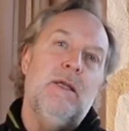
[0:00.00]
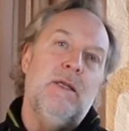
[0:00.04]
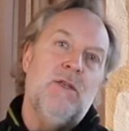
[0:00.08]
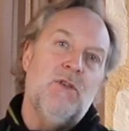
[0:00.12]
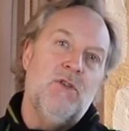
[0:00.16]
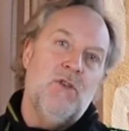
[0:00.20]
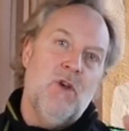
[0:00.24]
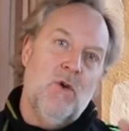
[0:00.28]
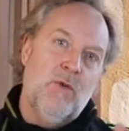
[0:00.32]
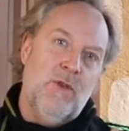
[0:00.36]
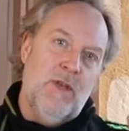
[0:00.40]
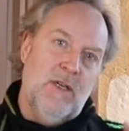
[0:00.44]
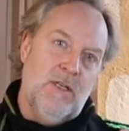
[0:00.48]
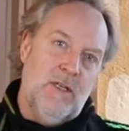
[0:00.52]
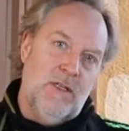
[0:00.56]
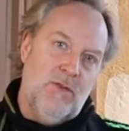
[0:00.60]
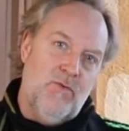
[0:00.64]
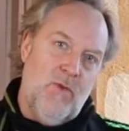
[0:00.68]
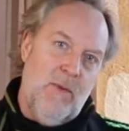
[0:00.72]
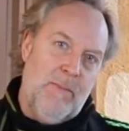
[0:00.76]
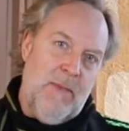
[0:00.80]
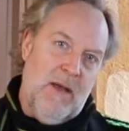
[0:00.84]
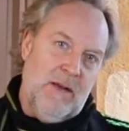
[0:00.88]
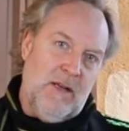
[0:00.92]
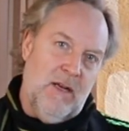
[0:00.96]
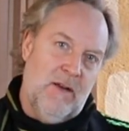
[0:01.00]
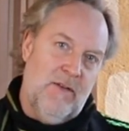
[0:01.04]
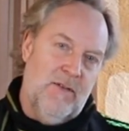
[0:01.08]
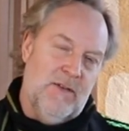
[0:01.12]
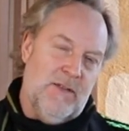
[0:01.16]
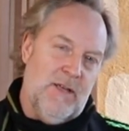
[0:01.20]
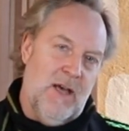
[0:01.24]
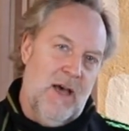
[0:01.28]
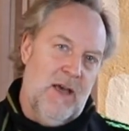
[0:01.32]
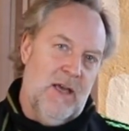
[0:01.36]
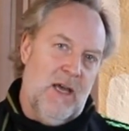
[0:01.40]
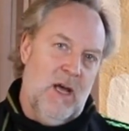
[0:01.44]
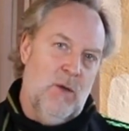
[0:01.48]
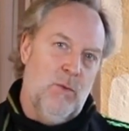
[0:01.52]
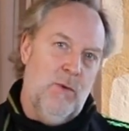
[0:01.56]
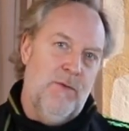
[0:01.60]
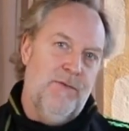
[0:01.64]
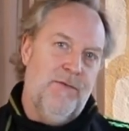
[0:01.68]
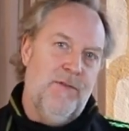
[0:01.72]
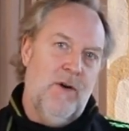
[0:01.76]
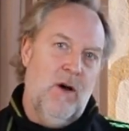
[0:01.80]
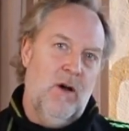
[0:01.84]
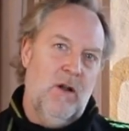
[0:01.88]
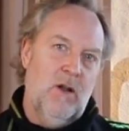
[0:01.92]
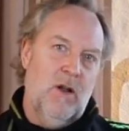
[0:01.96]
So this is a repetitive cycle we
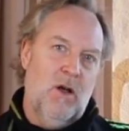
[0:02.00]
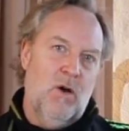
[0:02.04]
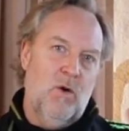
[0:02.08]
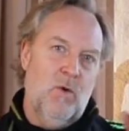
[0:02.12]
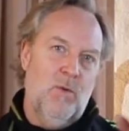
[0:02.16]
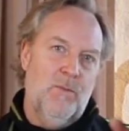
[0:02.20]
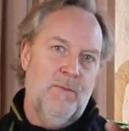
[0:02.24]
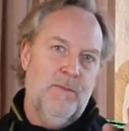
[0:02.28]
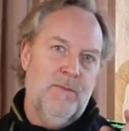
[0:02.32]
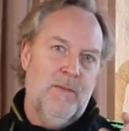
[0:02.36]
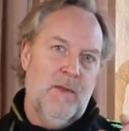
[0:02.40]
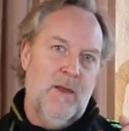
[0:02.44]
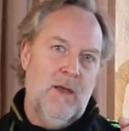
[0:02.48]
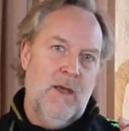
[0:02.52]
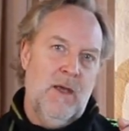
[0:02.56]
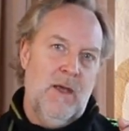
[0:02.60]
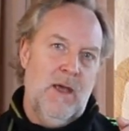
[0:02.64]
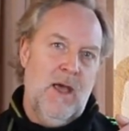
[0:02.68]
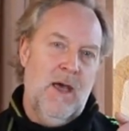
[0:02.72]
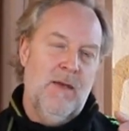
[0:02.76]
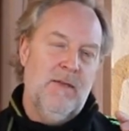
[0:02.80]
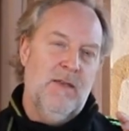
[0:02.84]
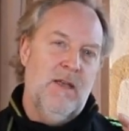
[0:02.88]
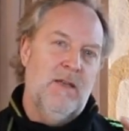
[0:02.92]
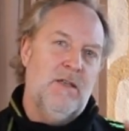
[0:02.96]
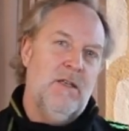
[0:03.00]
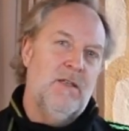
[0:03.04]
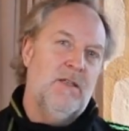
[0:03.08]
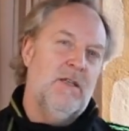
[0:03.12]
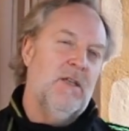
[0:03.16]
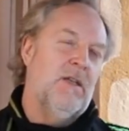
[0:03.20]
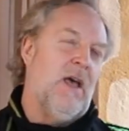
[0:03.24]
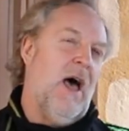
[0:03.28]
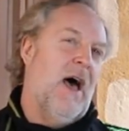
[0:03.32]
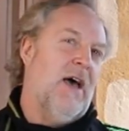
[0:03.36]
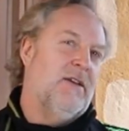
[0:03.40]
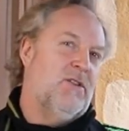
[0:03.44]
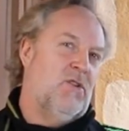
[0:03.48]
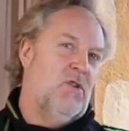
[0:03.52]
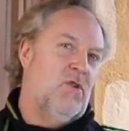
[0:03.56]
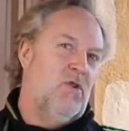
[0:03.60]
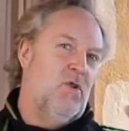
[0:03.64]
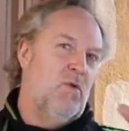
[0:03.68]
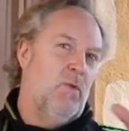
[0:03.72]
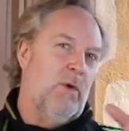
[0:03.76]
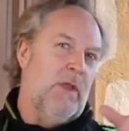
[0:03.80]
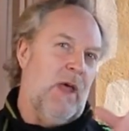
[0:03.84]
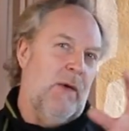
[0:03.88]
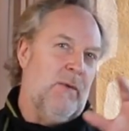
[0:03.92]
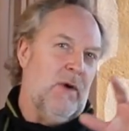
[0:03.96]
follow, and this has to
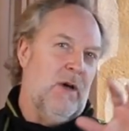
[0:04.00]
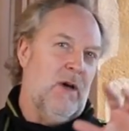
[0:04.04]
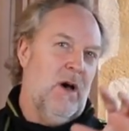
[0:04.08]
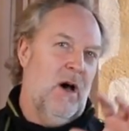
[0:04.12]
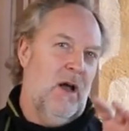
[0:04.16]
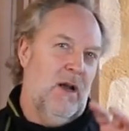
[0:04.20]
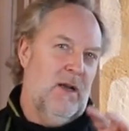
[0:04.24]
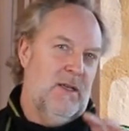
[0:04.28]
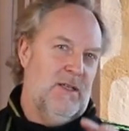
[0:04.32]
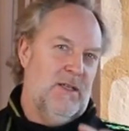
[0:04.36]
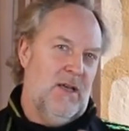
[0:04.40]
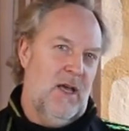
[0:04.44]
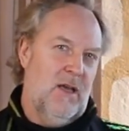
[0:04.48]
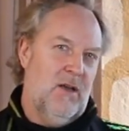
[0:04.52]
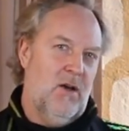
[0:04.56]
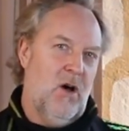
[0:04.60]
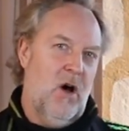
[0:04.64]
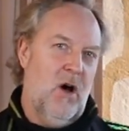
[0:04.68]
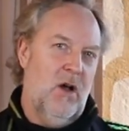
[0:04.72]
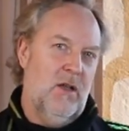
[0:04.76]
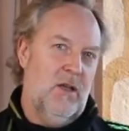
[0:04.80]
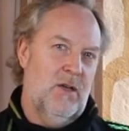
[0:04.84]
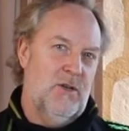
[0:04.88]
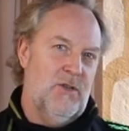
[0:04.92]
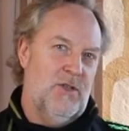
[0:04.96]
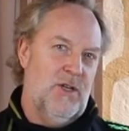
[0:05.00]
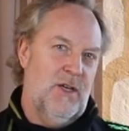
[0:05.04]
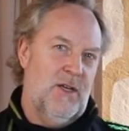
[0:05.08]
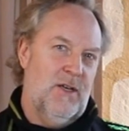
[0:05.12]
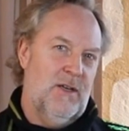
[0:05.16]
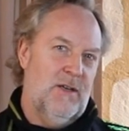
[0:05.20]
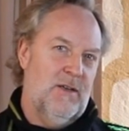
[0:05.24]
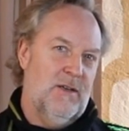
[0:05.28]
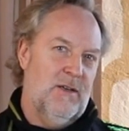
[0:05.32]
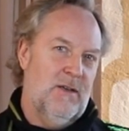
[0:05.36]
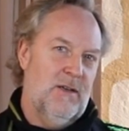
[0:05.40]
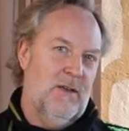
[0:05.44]
do with our color psychology.